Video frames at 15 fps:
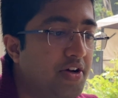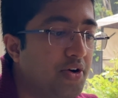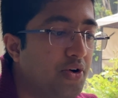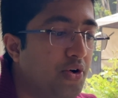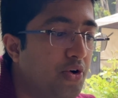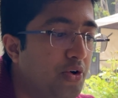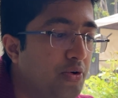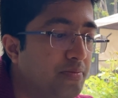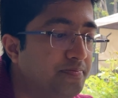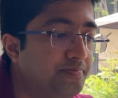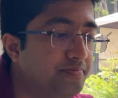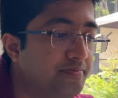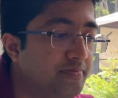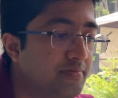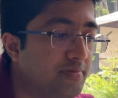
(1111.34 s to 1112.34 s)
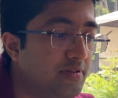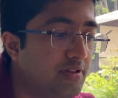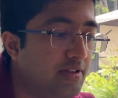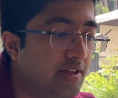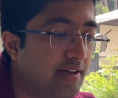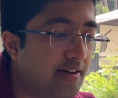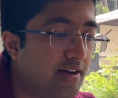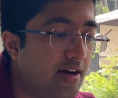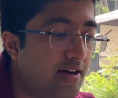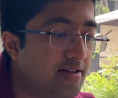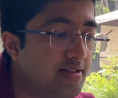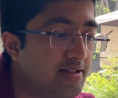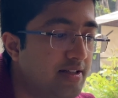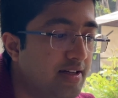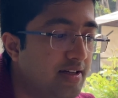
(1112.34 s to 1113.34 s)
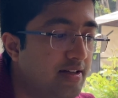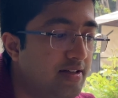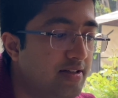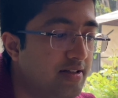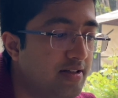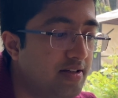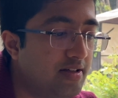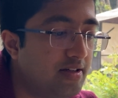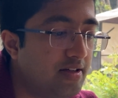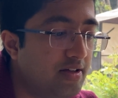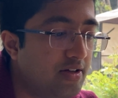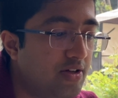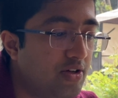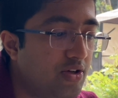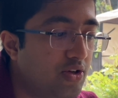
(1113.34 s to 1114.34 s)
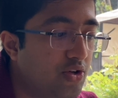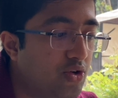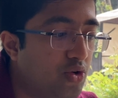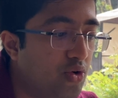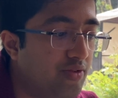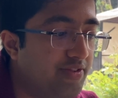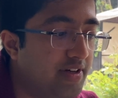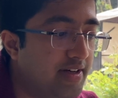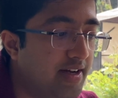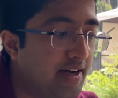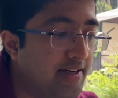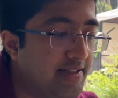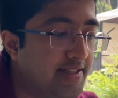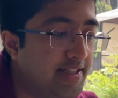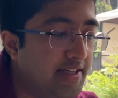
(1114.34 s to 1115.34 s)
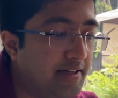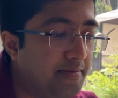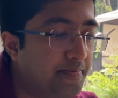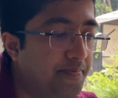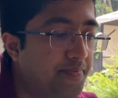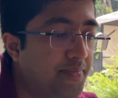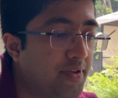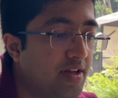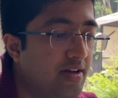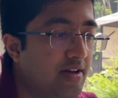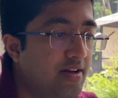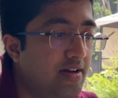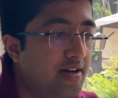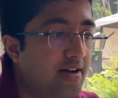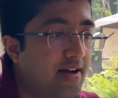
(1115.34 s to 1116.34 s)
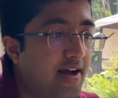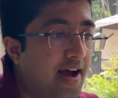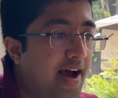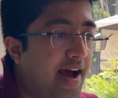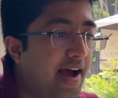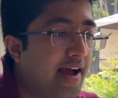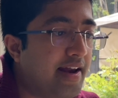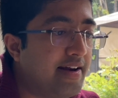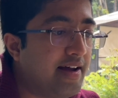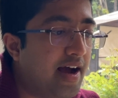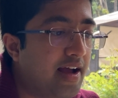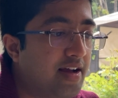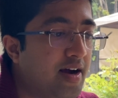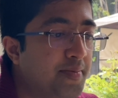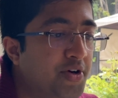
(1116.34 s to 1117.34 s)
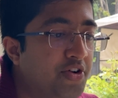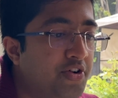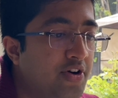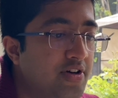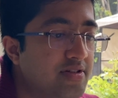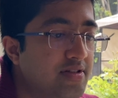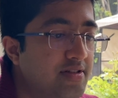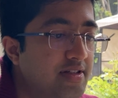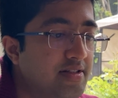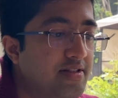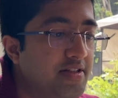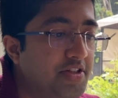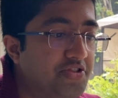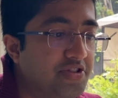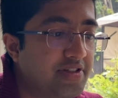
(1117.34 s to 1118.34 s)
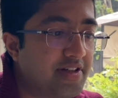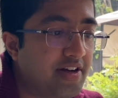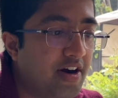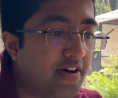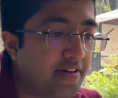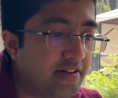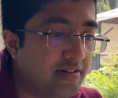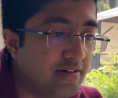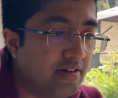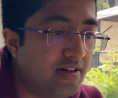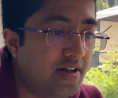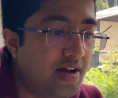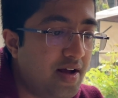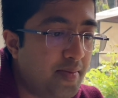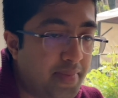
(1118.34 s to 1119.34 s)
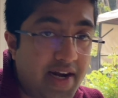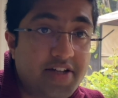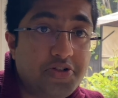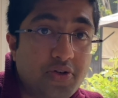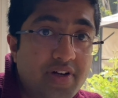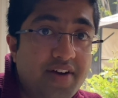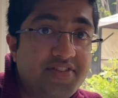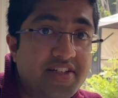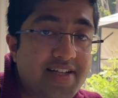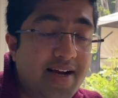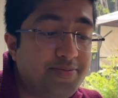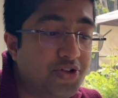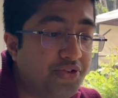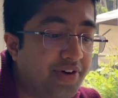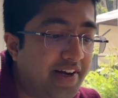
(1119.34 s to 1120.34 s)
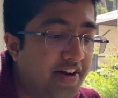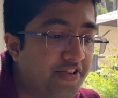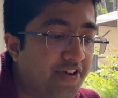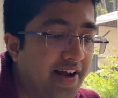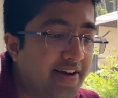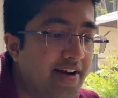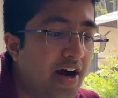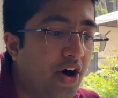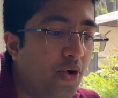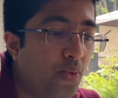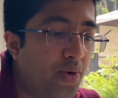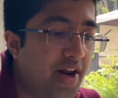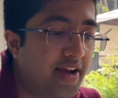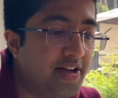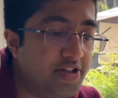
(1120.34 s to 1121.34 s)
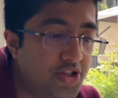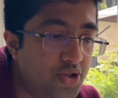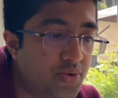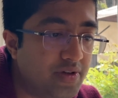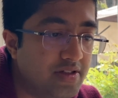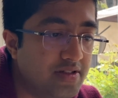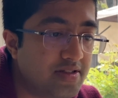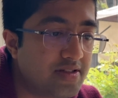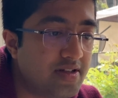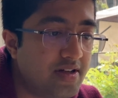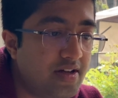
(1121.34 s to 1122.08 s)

go The Atlantic, COVID-19, and I come across this interesting article, but I don't have the time to read it right now. What I can do is,